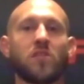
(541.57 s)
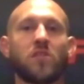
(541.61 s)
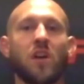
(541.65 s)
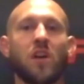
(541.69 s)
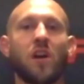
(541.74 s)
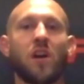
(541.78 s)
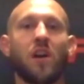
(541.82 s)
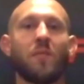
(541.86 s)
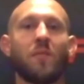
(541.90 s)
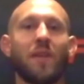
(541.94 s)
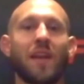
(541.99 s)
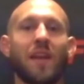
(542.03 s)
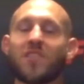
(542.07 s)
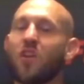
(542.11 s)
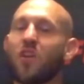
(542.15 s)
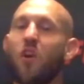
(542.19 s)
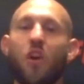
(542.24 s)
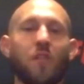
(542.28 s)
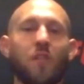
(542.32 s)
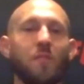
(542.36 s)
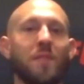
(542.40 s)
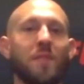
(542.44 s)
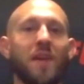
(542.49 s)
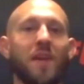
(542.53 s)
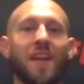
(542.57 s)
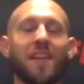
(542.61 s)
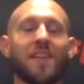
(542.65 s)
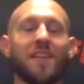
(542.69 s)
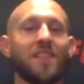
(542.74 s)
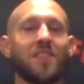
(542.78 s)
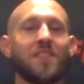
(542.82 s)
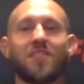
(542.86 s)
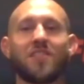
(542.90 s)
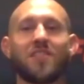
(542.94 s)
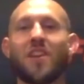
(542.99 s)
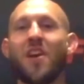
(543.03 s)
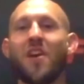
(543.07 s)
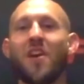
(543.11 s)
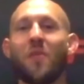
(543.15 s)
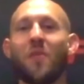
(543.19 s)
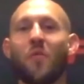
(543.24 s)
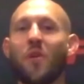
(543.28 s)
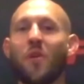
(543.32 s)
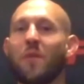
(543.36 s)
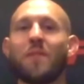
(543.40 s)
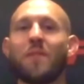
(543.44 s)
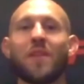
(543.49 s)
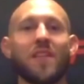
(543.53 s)
Um, it's hard, man, because
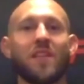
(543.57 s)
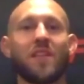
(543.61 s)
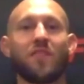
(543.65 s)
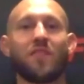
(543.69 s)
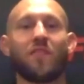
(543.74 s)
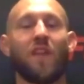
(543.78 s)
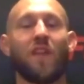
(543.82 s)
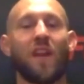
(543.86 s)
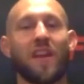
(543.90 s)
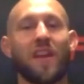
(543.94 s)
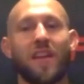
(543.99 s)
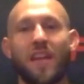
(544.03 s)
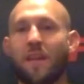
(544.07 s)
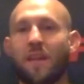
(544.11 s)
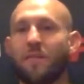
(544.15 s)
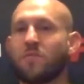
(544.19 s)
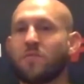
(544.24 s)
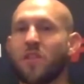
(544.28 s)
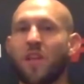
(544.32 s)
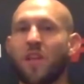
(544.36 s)
when I'm in these fight camps,